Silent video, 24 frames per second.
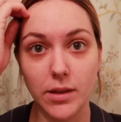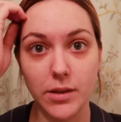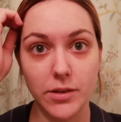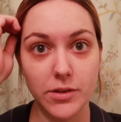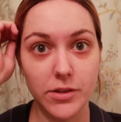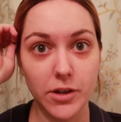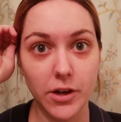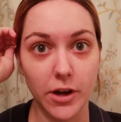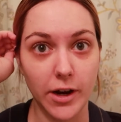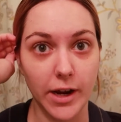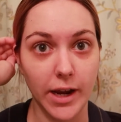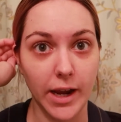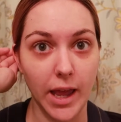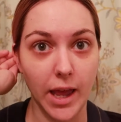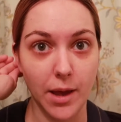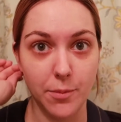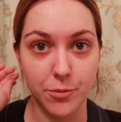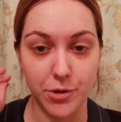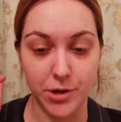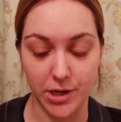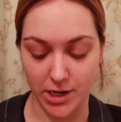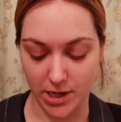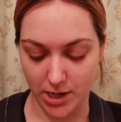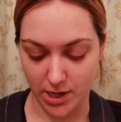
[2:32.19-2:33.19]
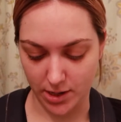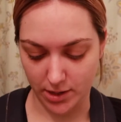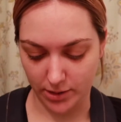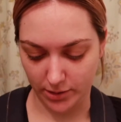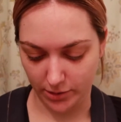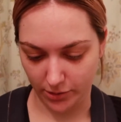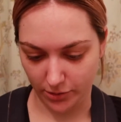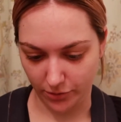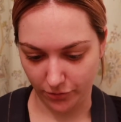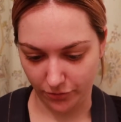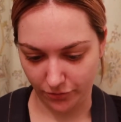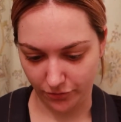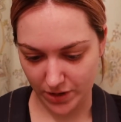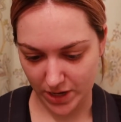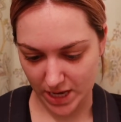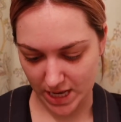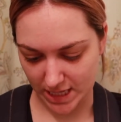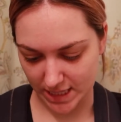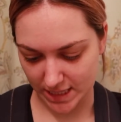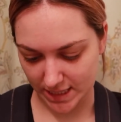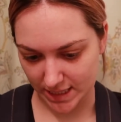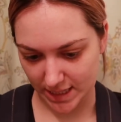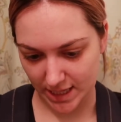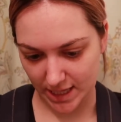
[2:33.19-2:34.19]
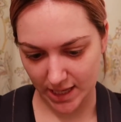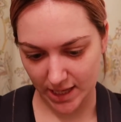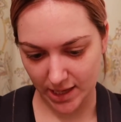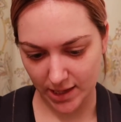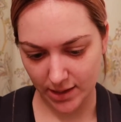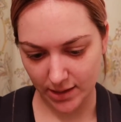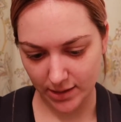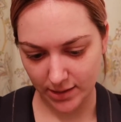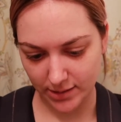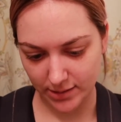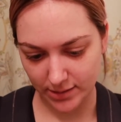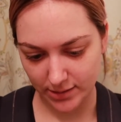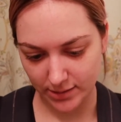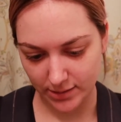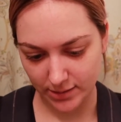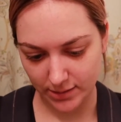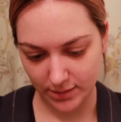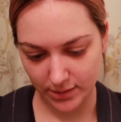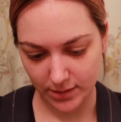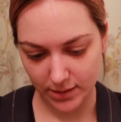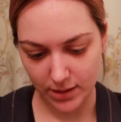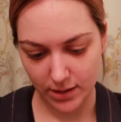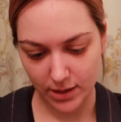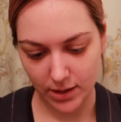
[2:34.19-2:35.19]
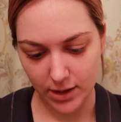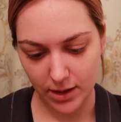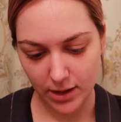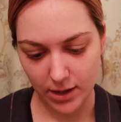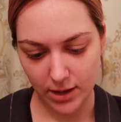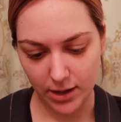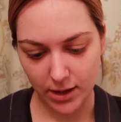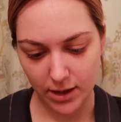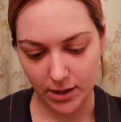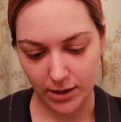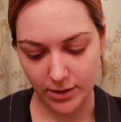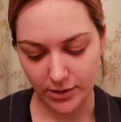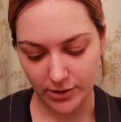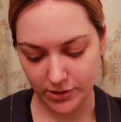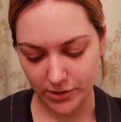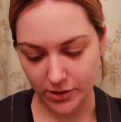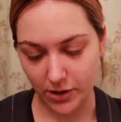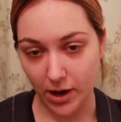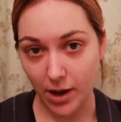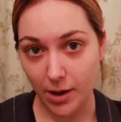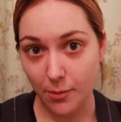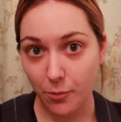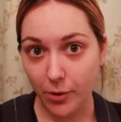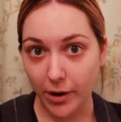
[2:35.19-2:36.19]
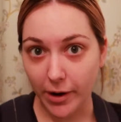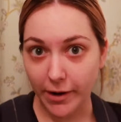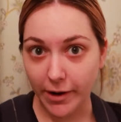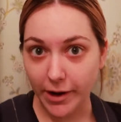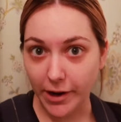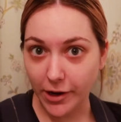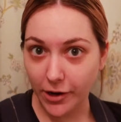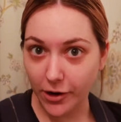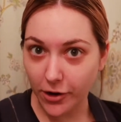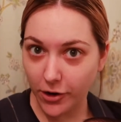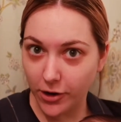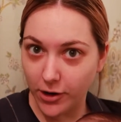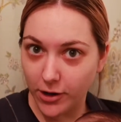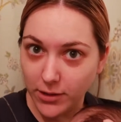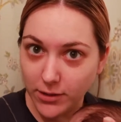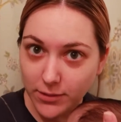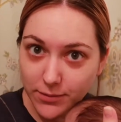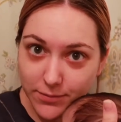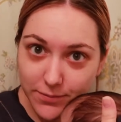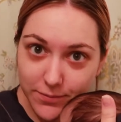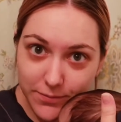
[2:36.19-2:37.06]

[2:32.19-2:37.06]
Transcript: Sorry, Emery got a little fussy. And so I'm wearing her.